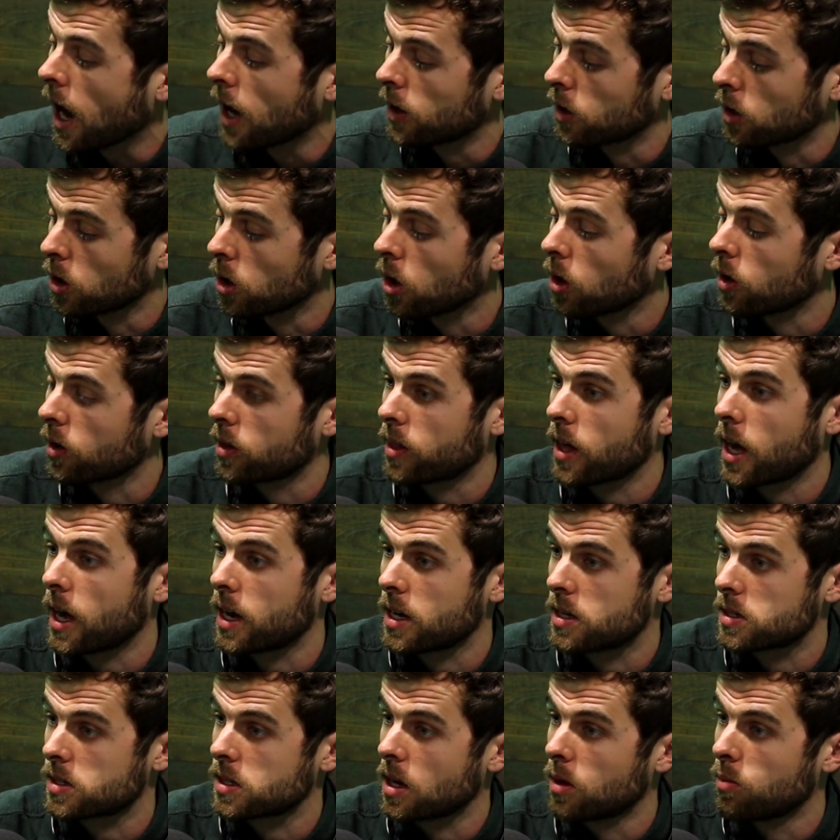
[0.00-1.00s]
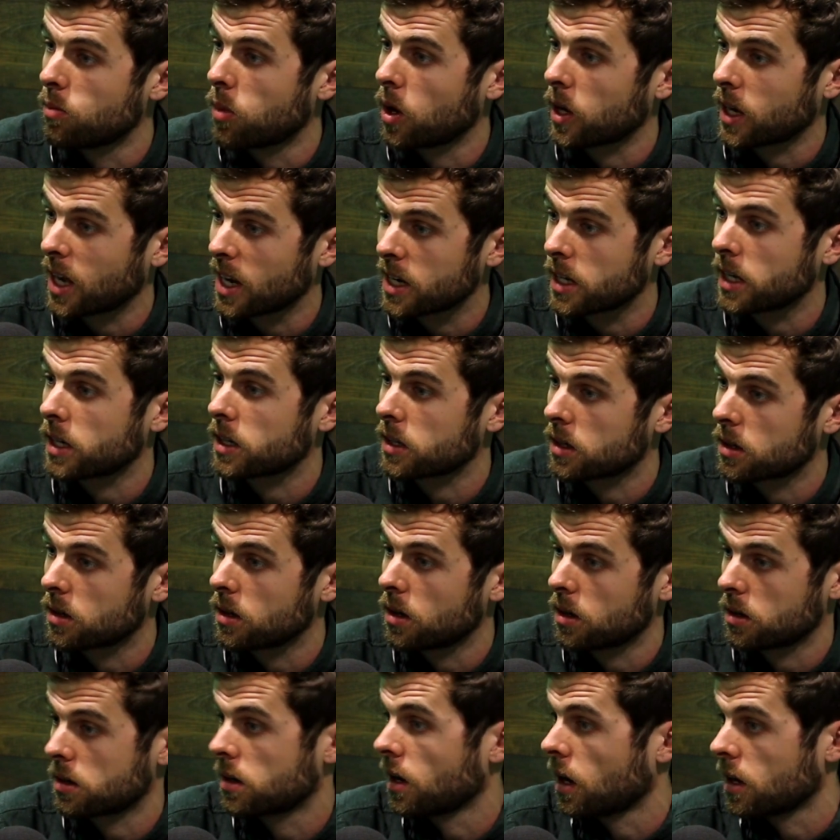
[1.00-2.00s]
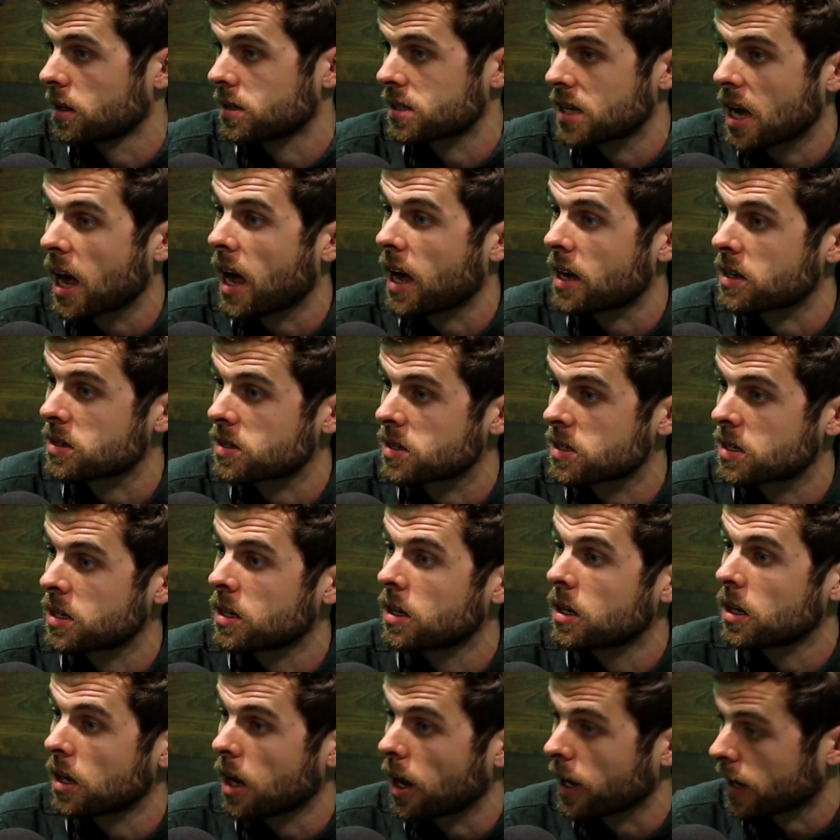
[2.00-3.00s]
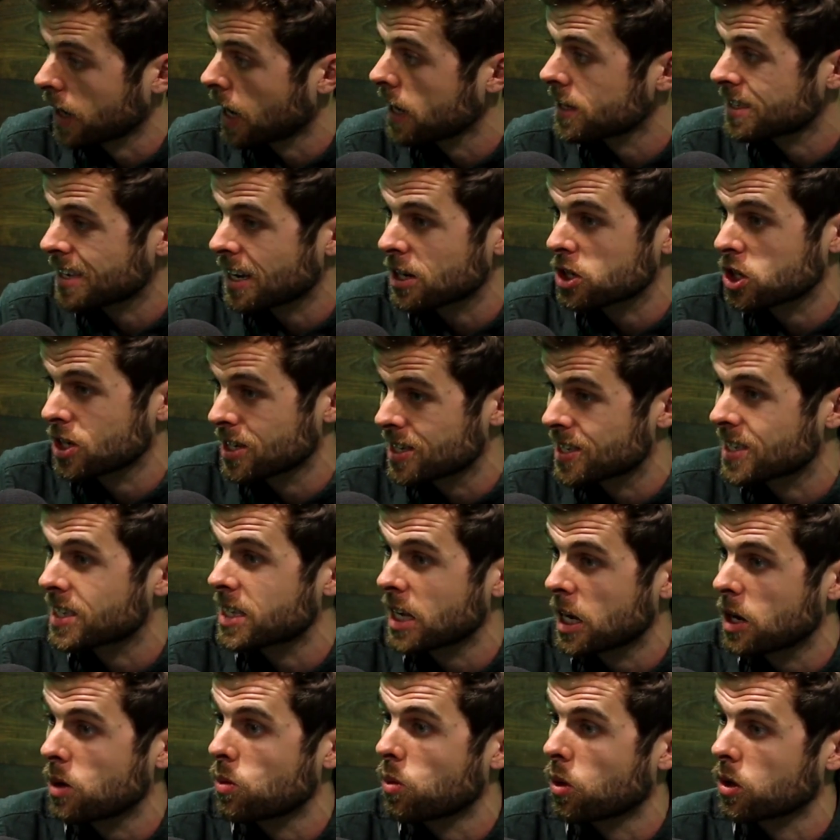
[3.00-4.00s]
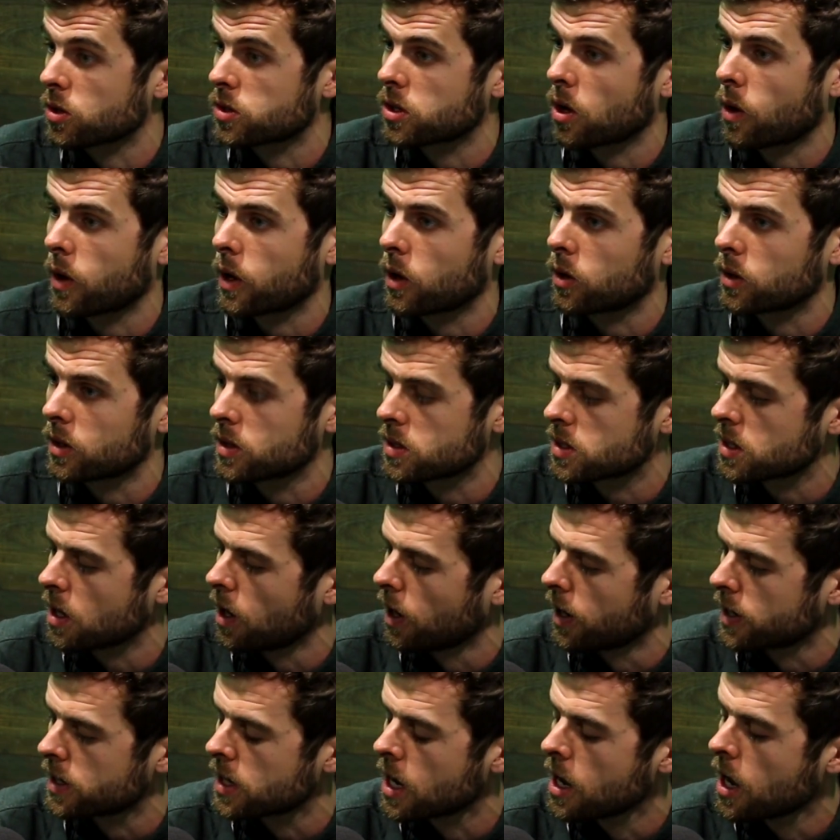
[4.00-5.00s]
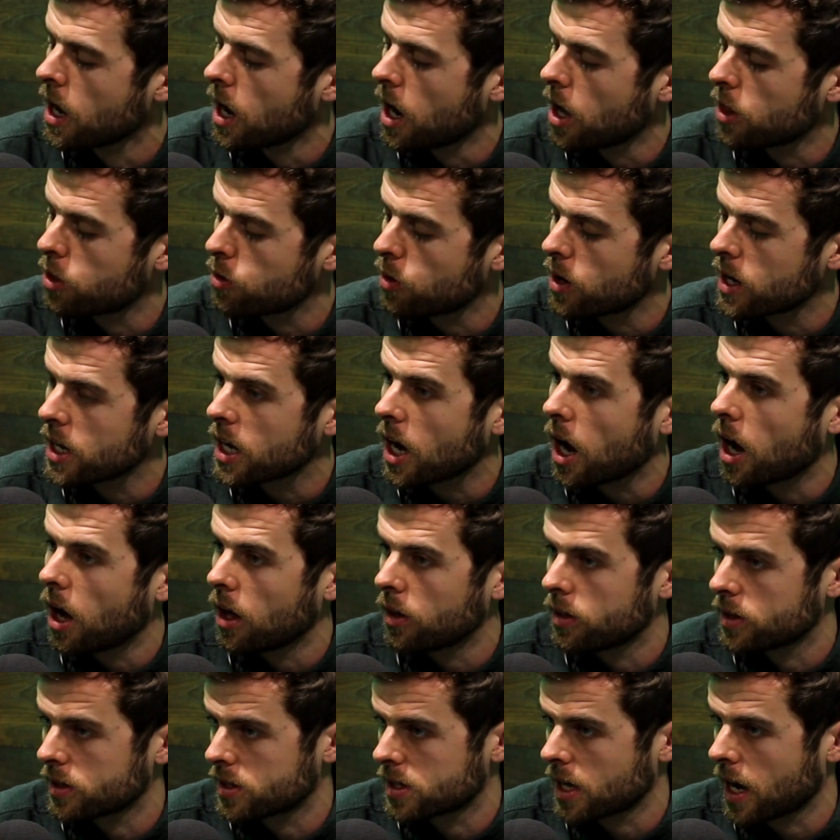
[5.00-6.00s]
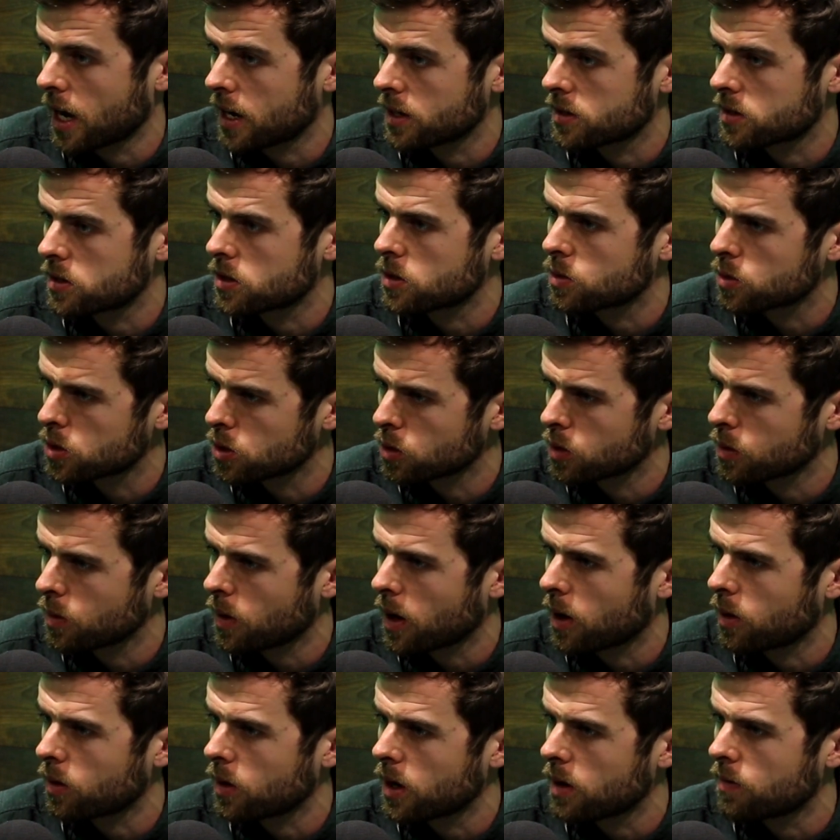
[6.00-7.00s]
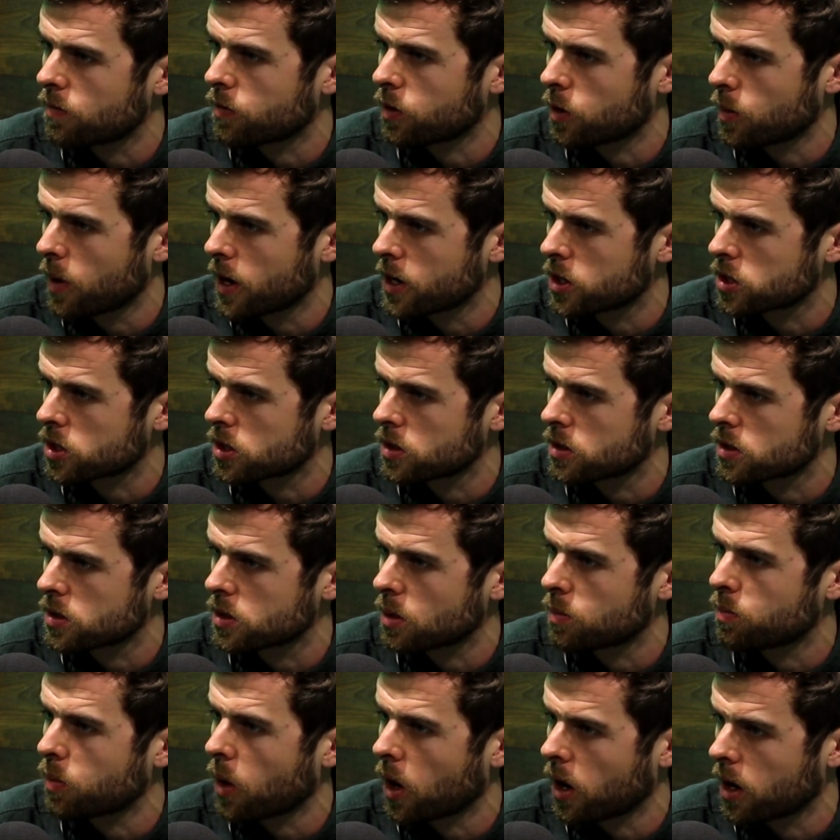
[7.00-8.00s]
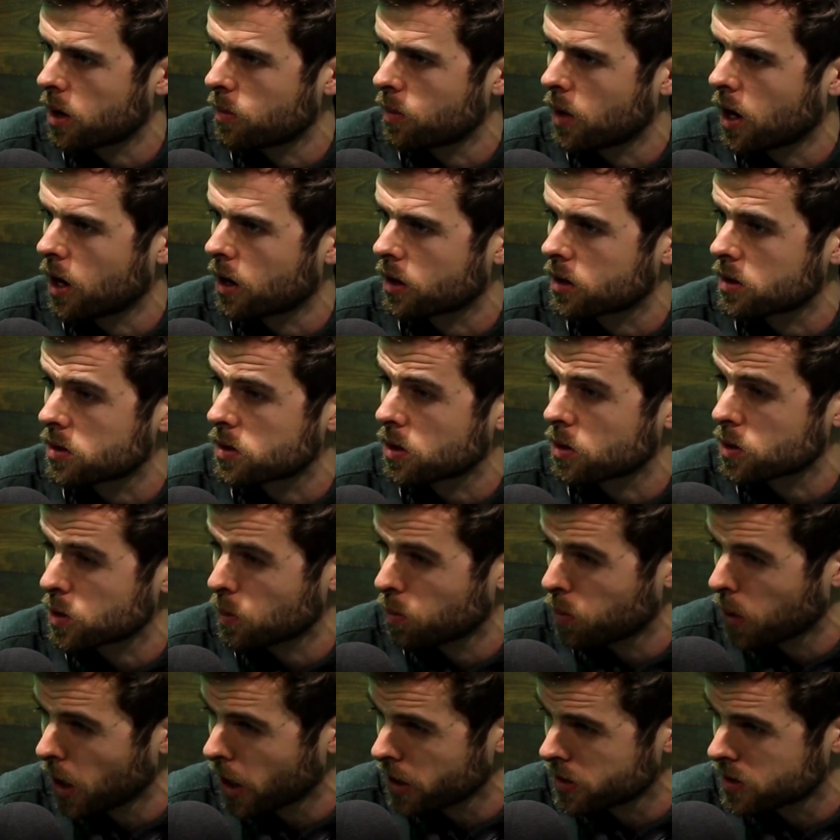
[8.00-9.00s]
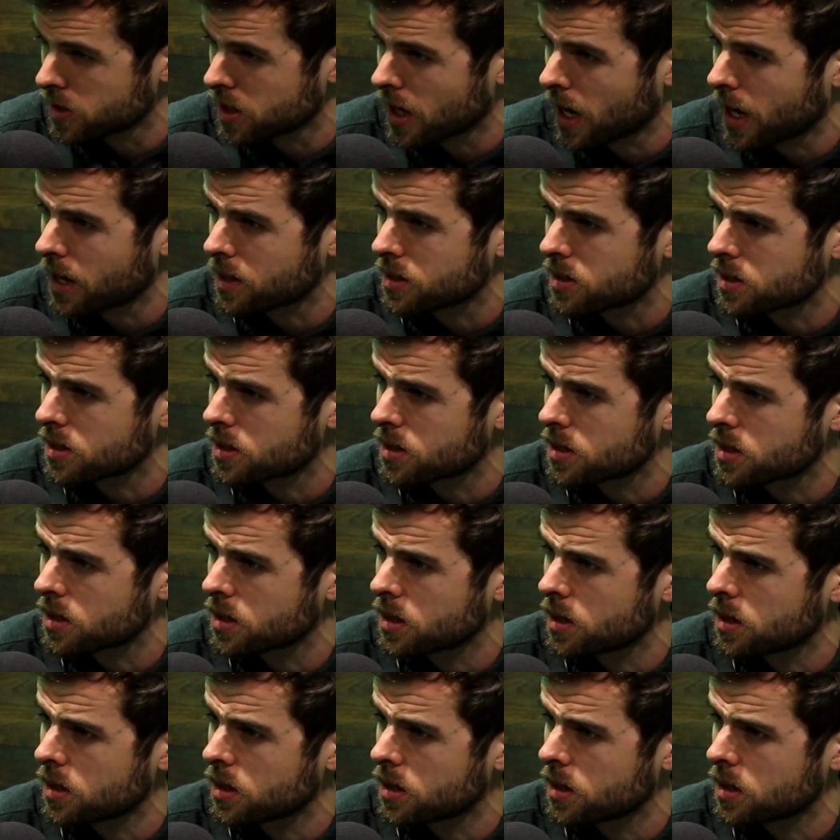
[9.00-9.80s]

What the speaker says: And a lot of that is done by getting a gut test. Like, let's actually see what's going on inside. Are there any other tests? You were talking about inflammation, so biomarkers, those are blood tests.